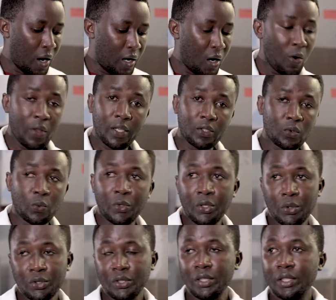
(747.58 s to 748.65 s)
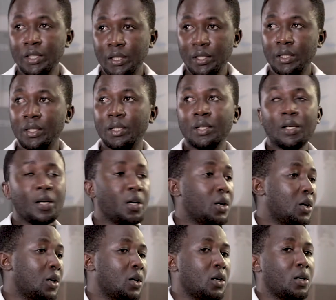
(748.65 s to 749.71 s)
And now that we used
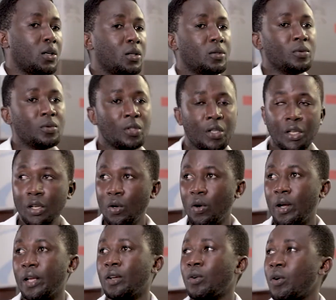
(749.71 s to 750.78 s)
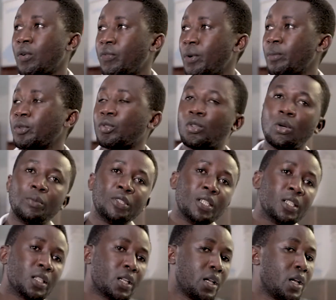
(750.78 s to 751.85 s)
E. coli coliforms
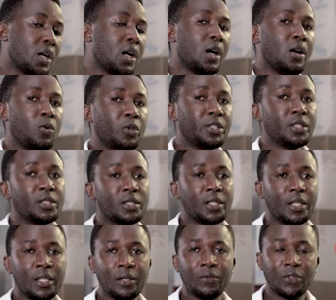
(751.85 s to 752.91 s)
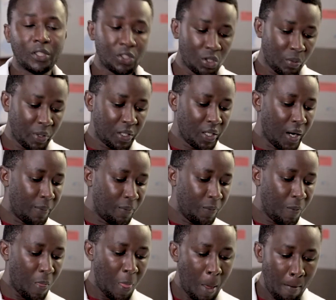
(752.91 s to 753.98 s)
chromogenic agar, which is a differential medium,
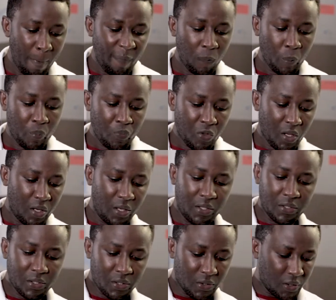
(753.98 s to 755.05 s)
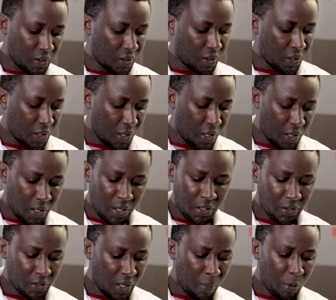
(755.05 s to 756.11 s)
it
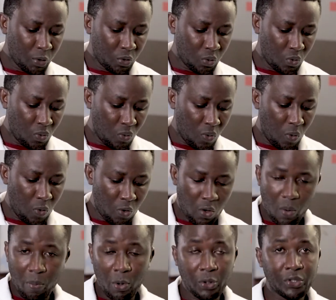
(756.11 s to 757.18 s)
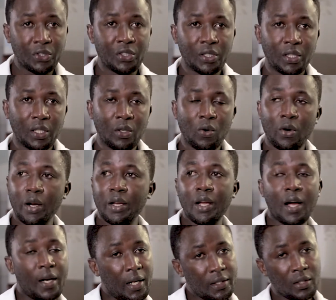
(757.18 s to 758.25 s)
is able to grow both E. coli
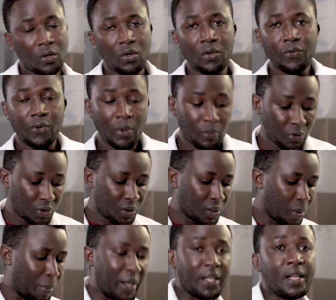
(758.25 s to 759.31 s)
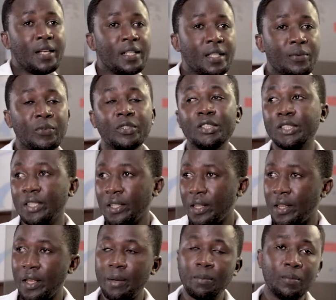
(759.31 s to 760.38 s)
and other coliforms, but then
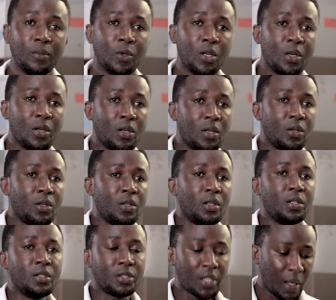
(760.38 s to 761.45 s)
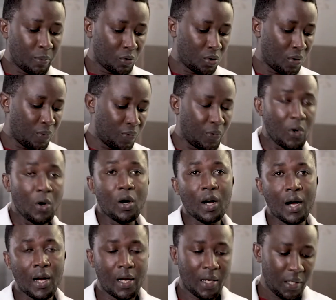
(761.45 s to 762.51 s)
differentiate them in terms of
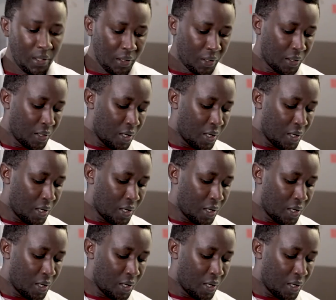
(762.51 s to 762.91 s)
color.